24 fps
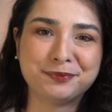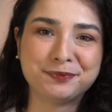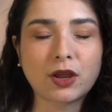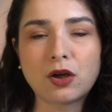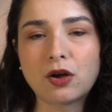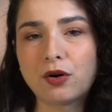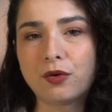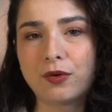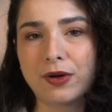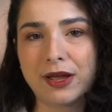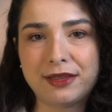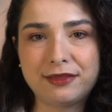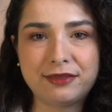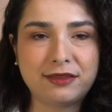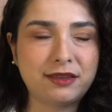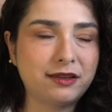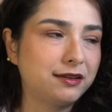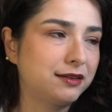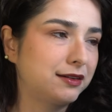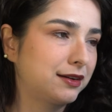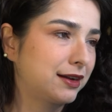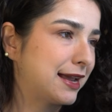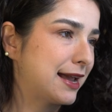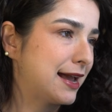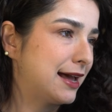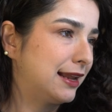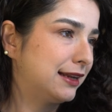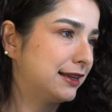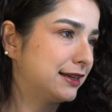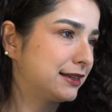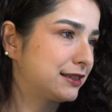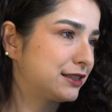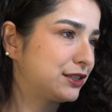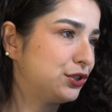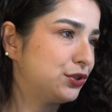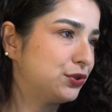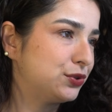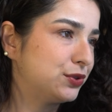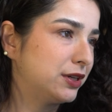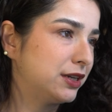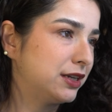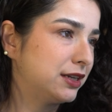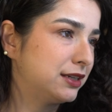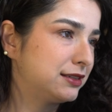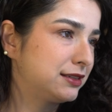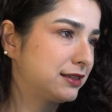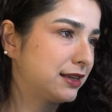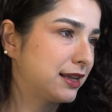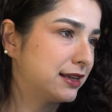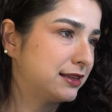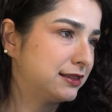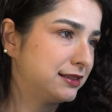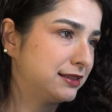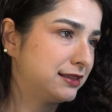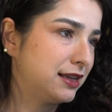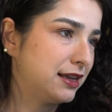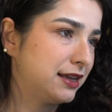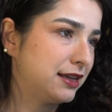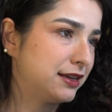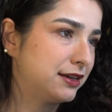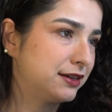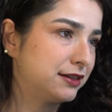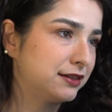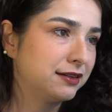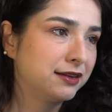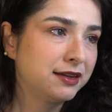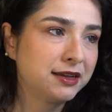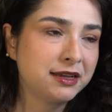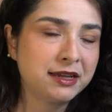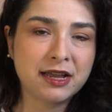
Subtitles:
Oh, and the Kallax unit can stay here.